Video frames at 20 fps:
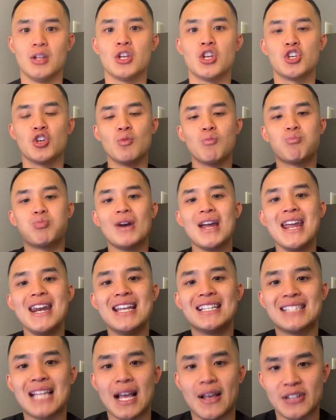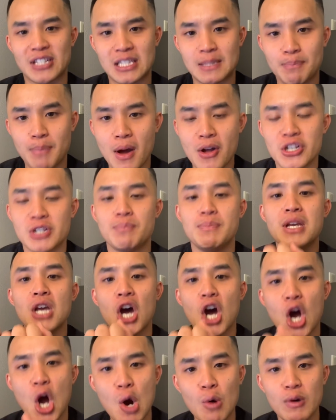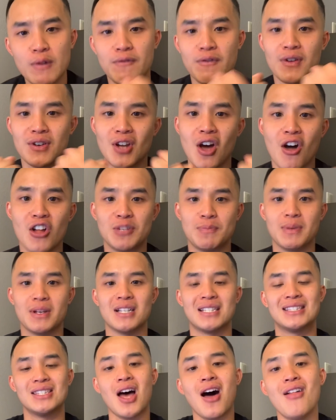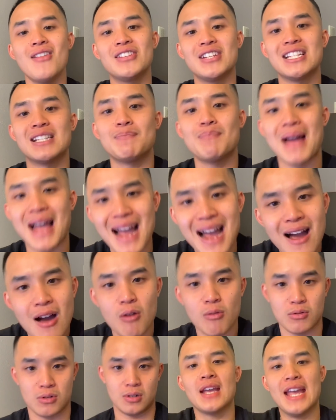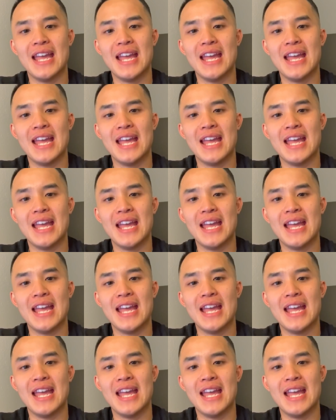Your brain is like a sponge. Be hungry for knowledge, because knowledge is power.